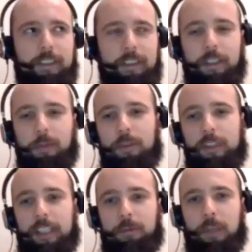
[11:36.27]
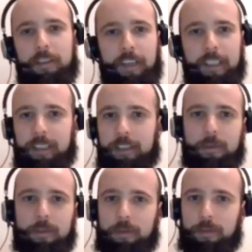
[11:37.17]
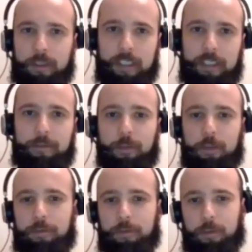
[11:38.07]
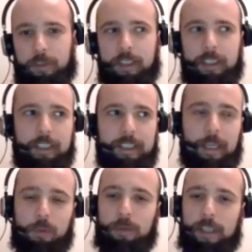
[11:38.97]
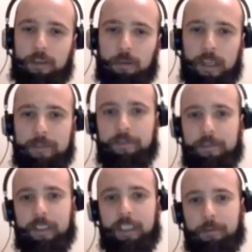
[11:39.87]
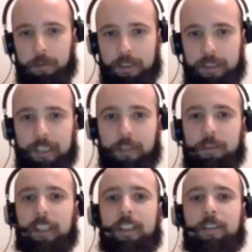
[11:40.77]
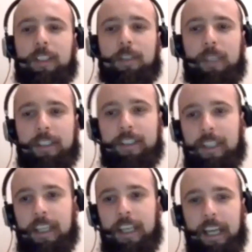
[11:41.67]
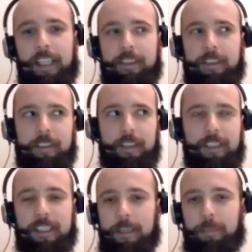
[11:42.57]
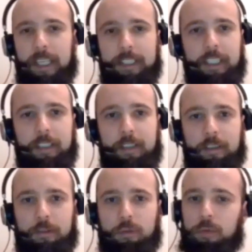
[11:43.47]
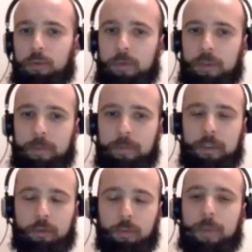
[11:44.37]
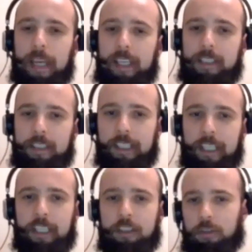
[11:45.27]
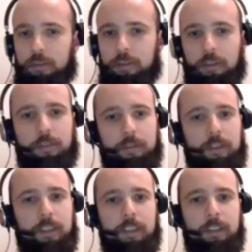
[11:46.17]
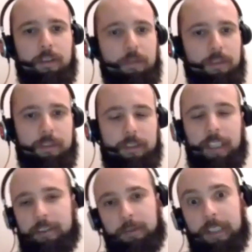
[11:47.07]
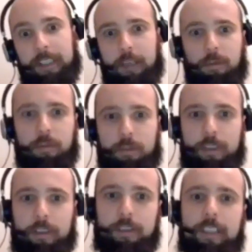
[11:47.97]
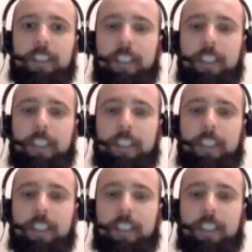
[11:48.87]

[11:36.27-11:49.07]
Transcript: he was a great fighter. He fought for WSOF. He fought in the Contender Series. And is he planning to be back in the cage, or not right now, or did